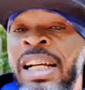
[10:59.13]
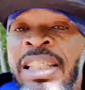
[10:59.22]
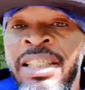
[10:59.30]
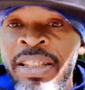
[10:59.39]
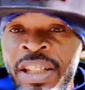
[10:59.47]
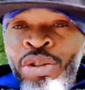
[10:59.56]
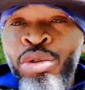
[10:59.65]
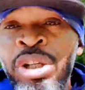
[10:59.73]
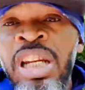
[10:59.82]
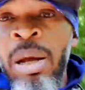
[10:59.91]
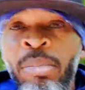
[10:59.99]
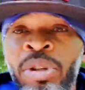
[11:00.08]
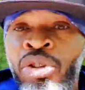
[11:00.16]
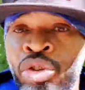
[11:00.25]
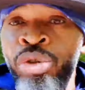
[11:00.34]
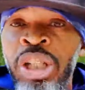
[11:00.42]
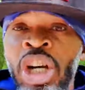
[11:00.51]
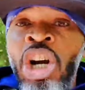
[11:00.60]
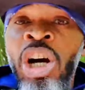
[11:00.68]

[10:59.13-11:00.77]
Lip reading: And so the tree, them, tree